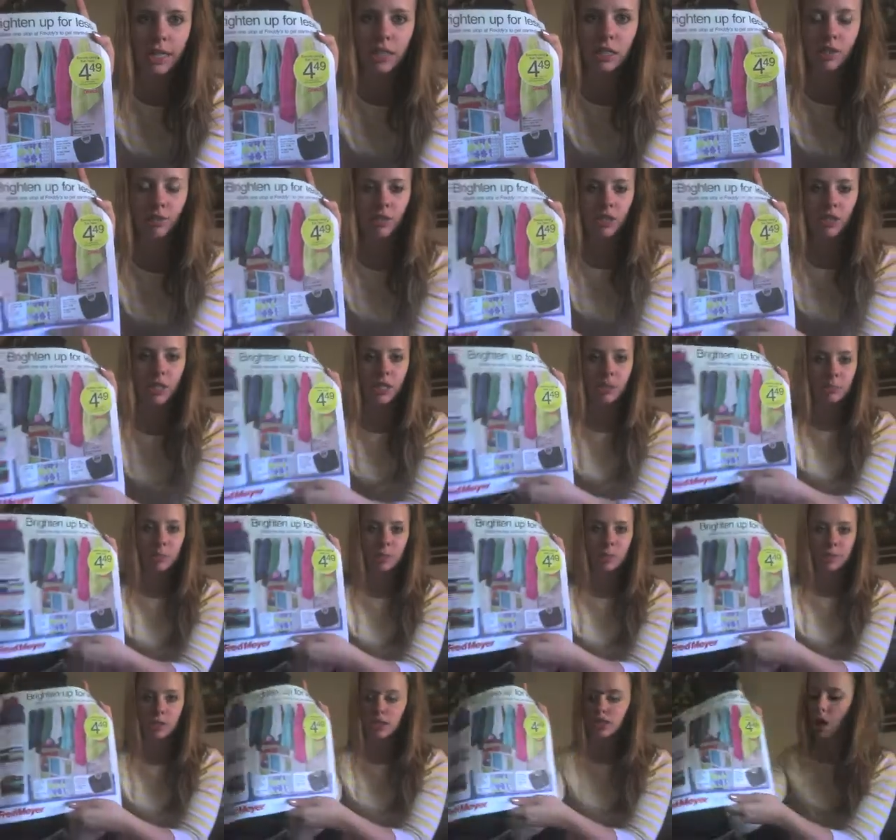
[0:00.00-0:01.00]
has some for
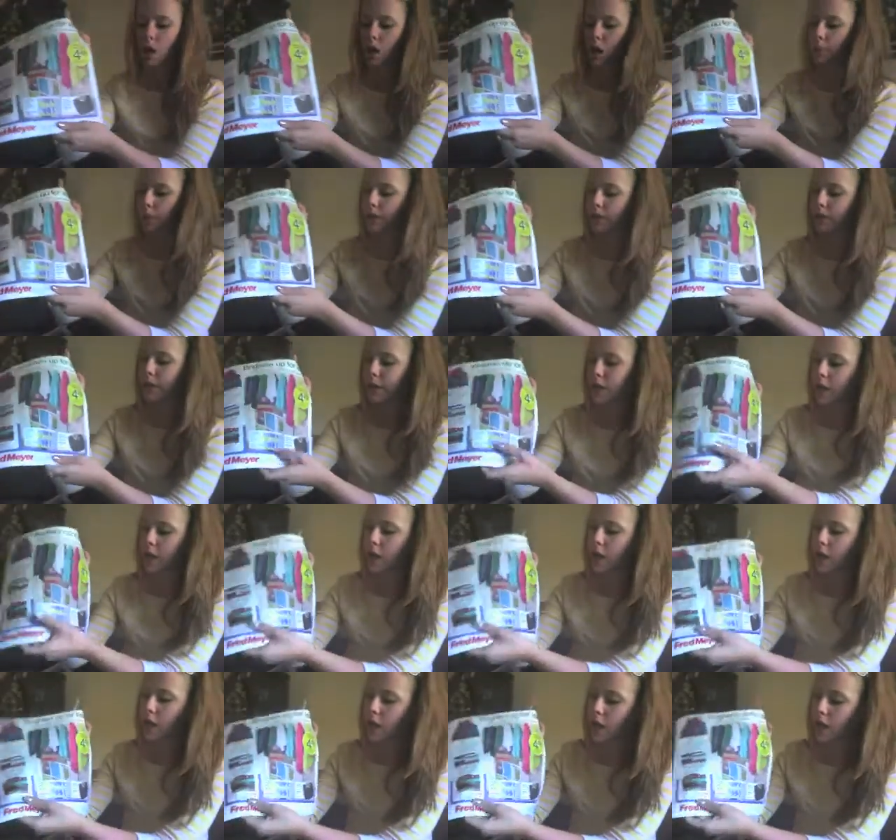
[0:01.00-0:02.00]
cheaper, which I'll talk about
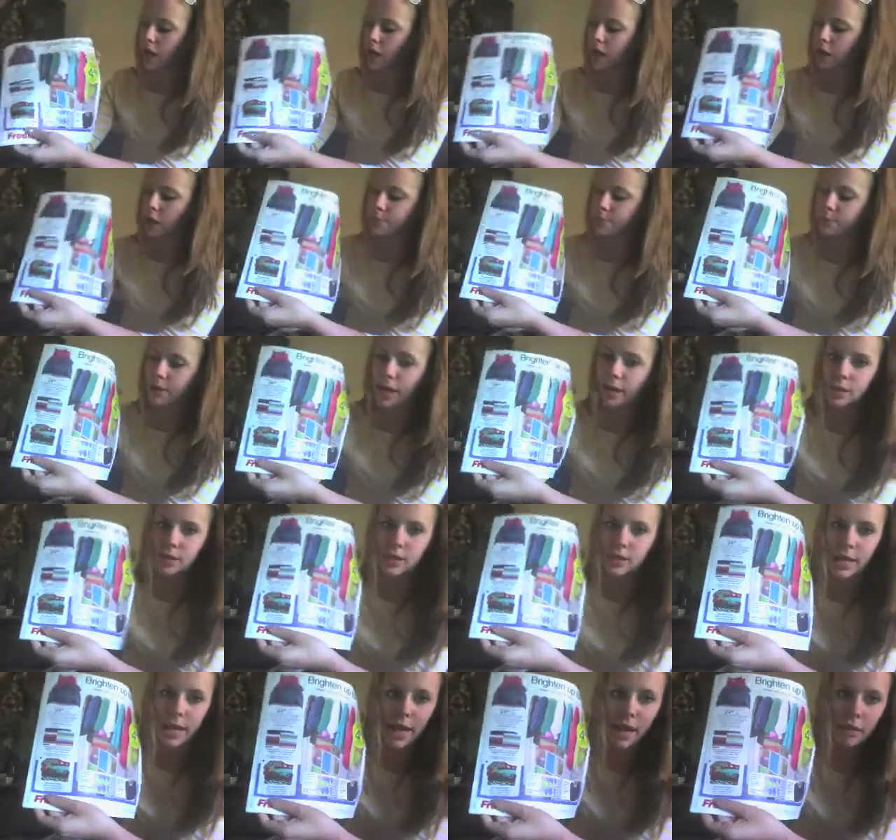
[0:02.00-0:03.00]
later.
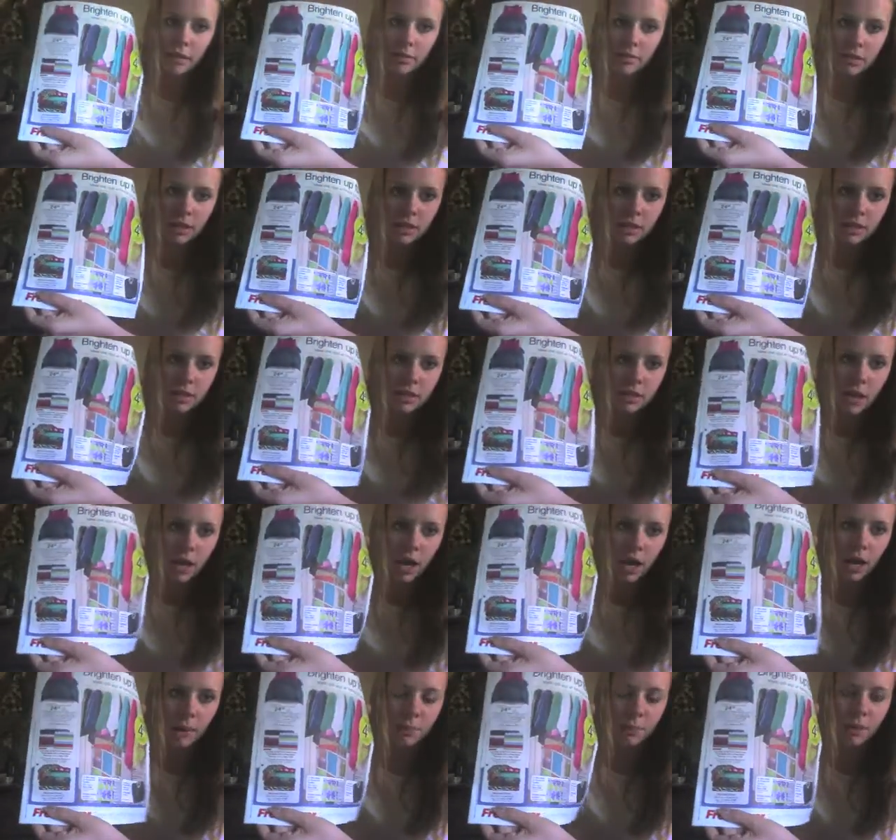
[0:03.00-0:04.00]
Next, they have these
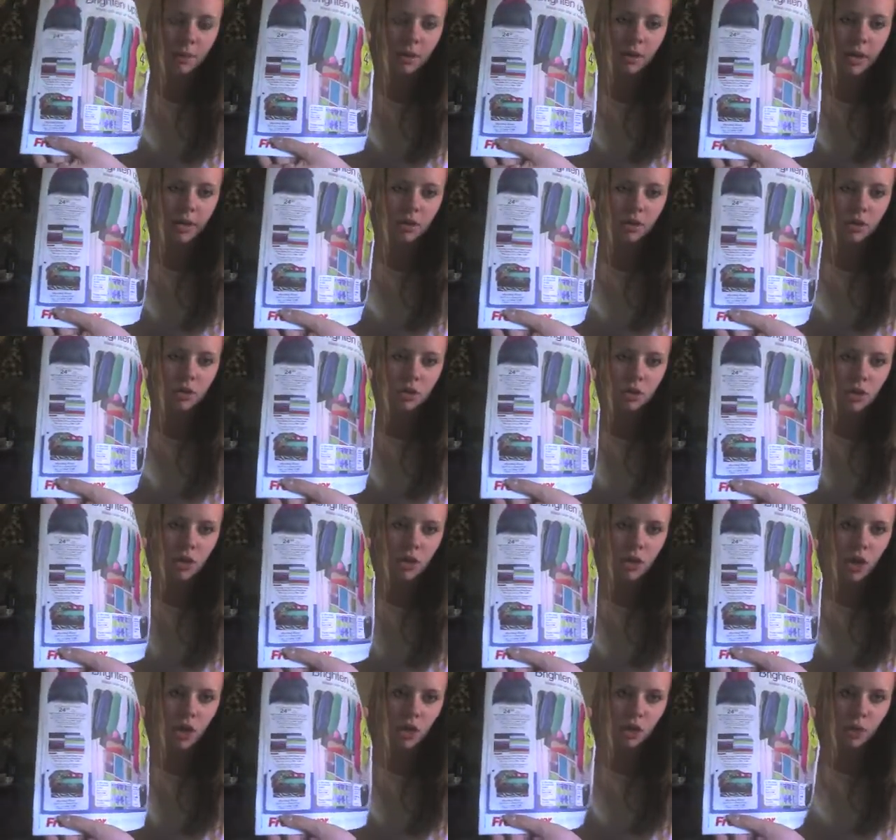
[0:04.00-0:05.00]
plush
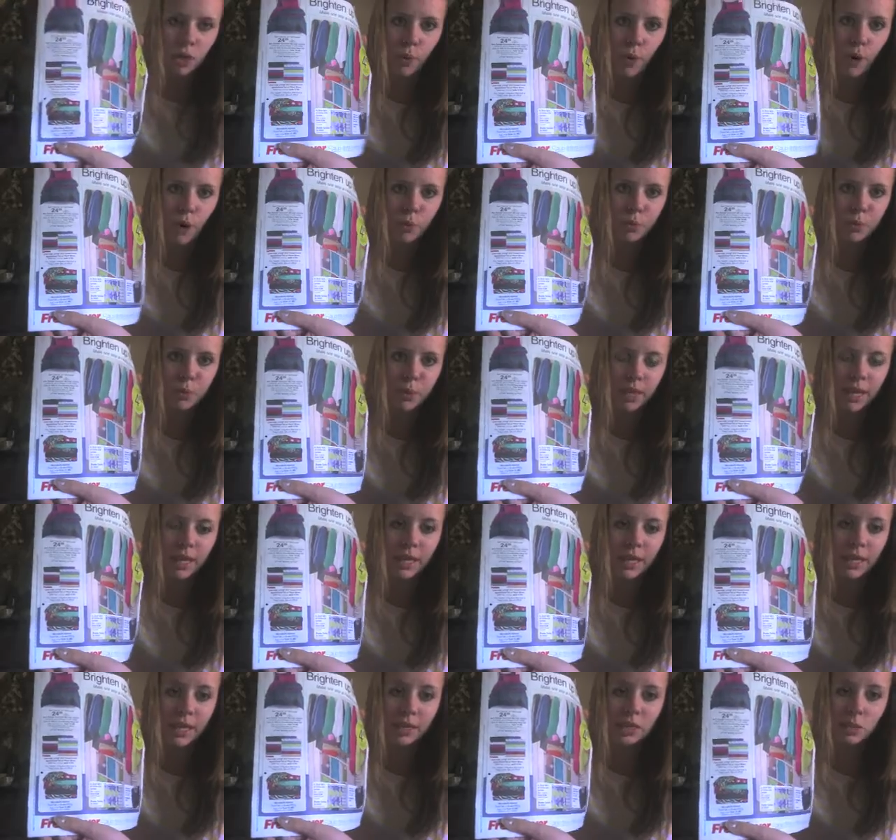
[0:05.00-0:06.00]
throw
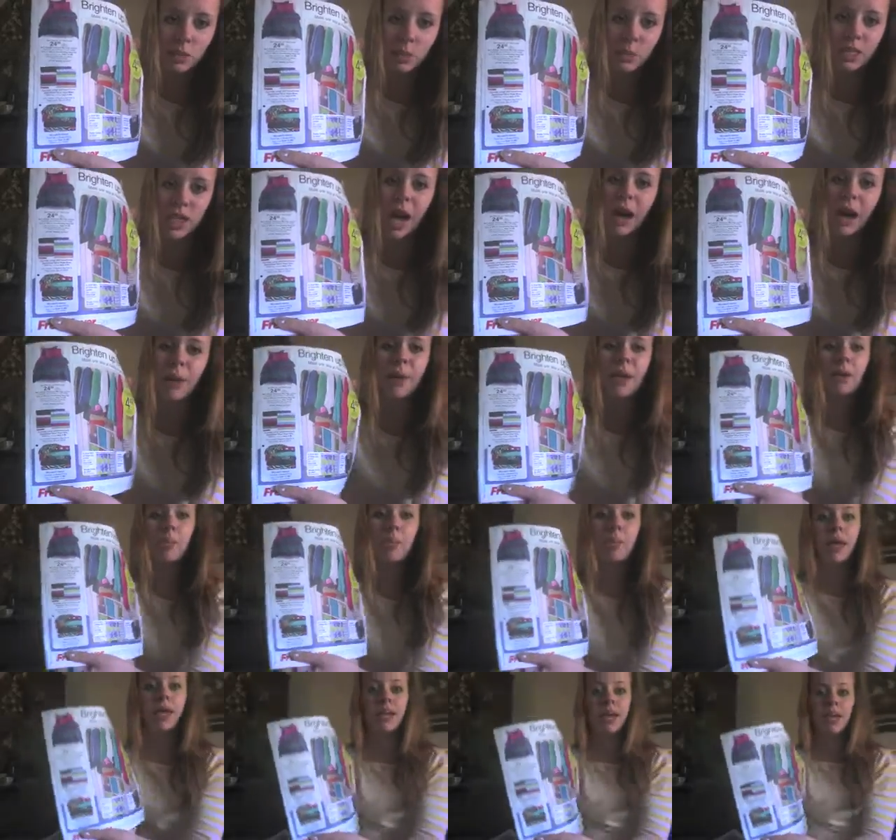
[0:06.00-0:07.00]
blankets, which I
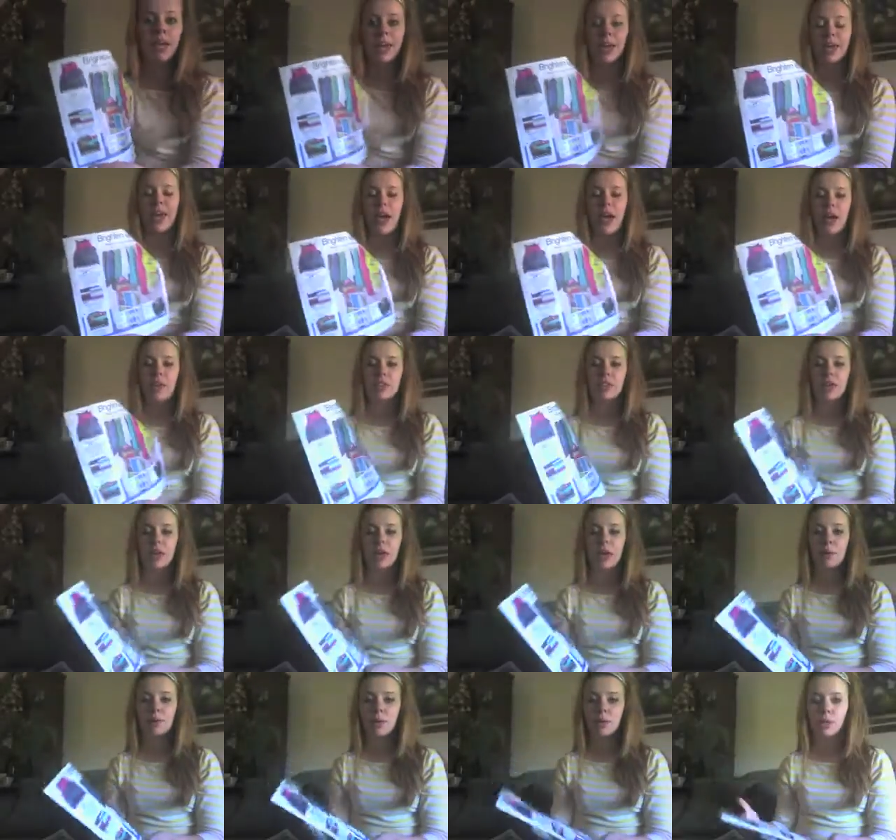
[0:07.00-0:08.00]
recommend. I like having
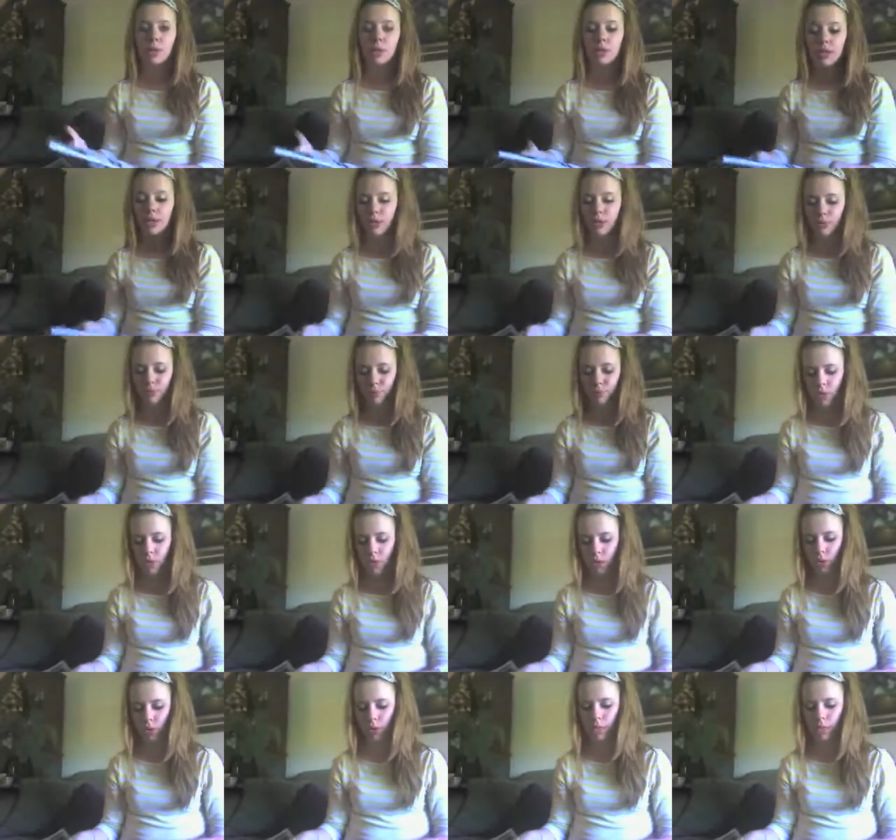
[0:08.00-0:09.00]
them. They're really,
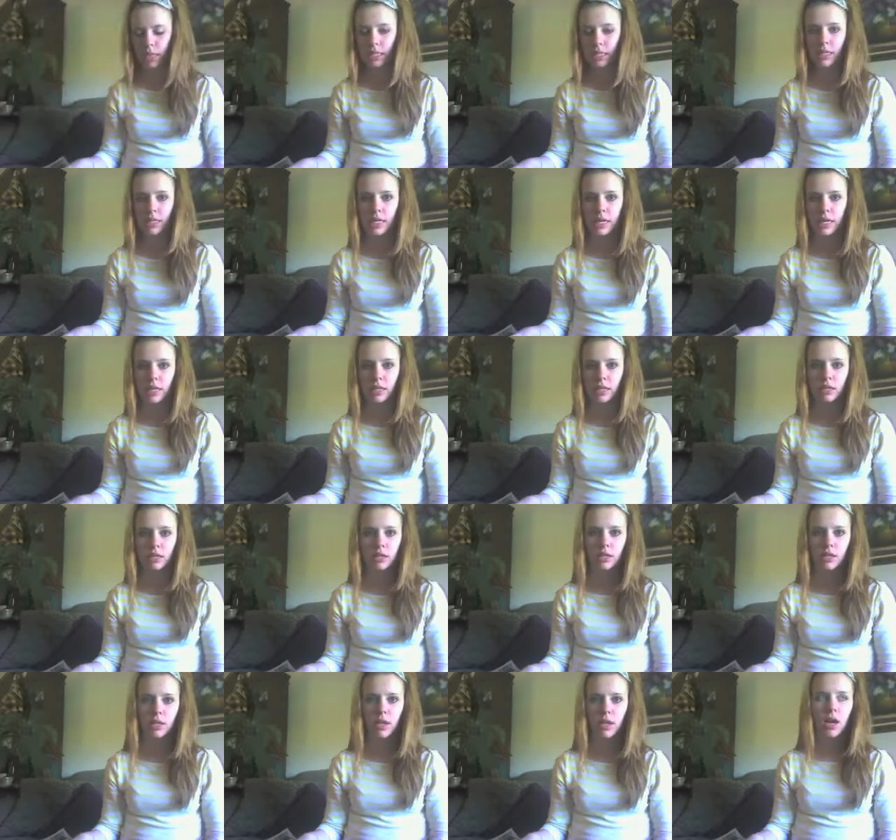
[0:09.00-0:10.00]
easy,
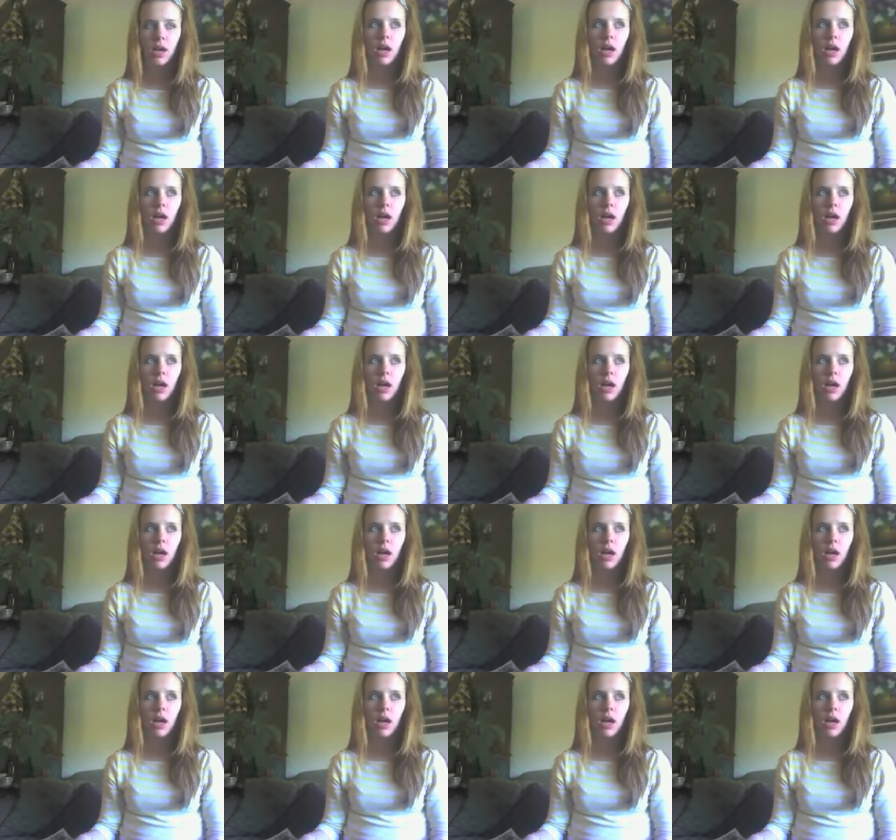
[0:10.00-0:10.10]
and